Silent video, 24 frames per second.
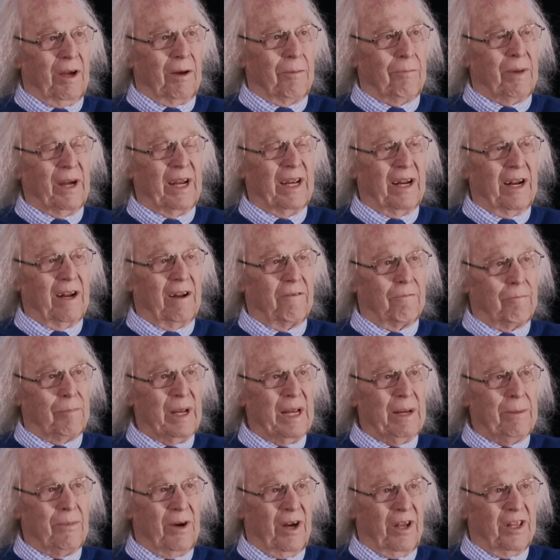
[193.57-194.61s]
big enough
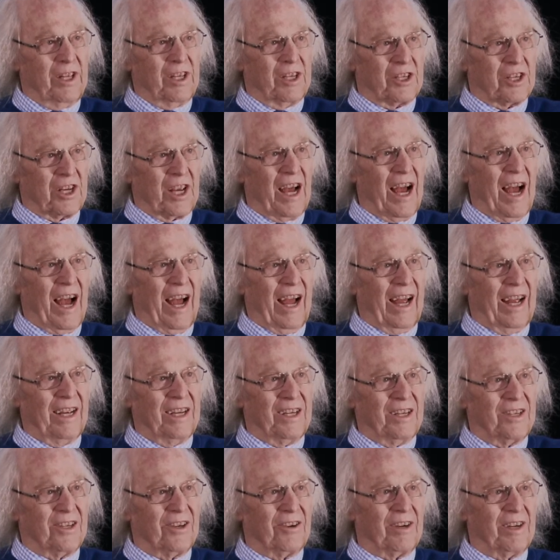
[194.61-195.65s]
beam on the sky
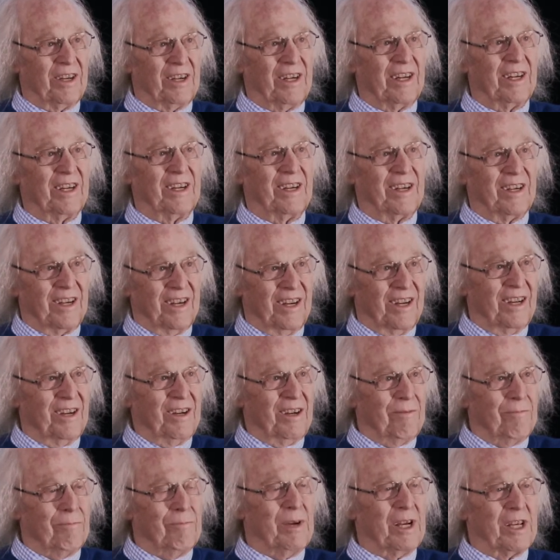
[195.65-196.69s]
so you didn't
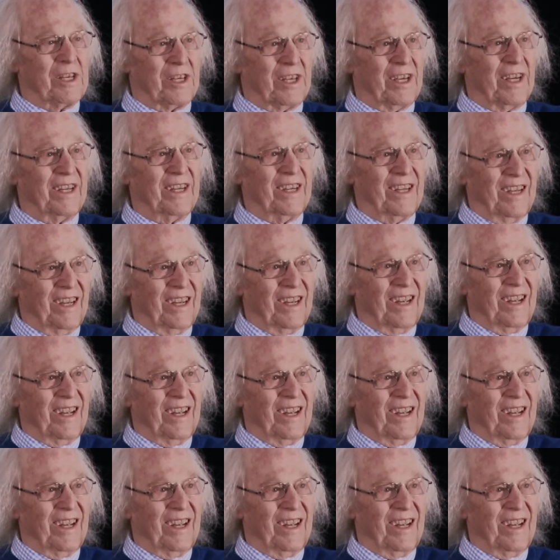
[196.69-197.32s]
miss it,